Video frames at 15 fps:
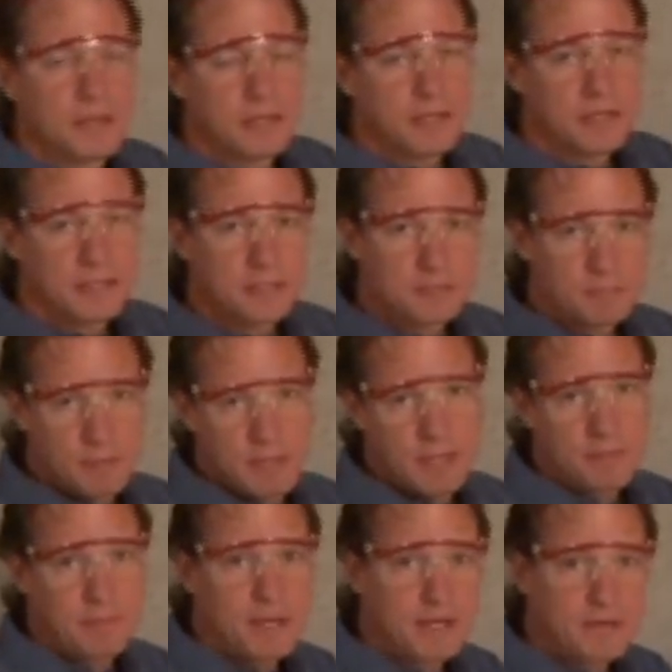is
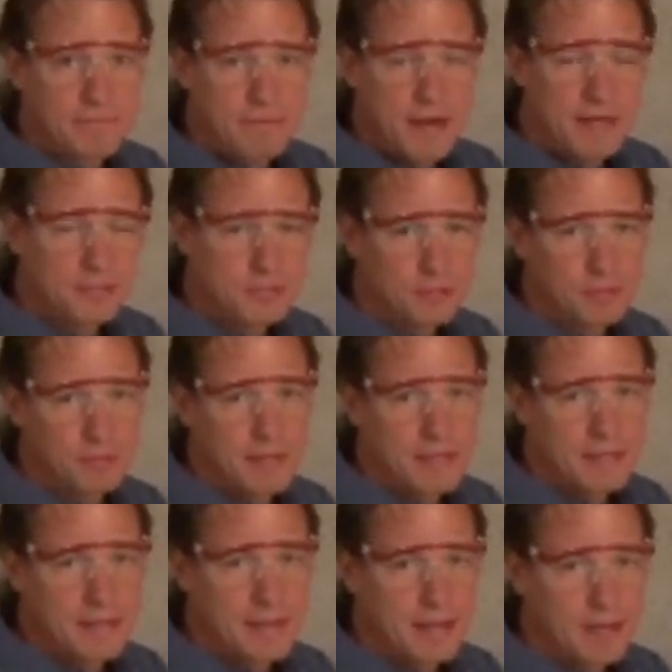being manufactured right
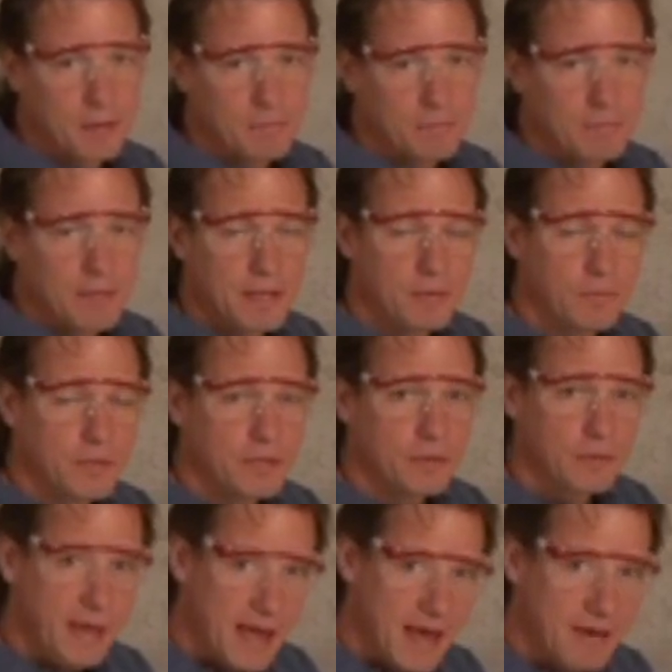now, and we don't
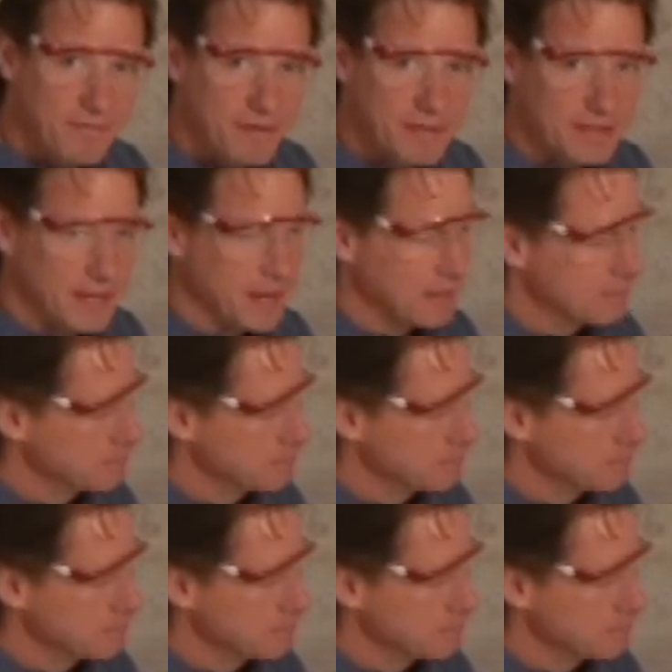have it yet.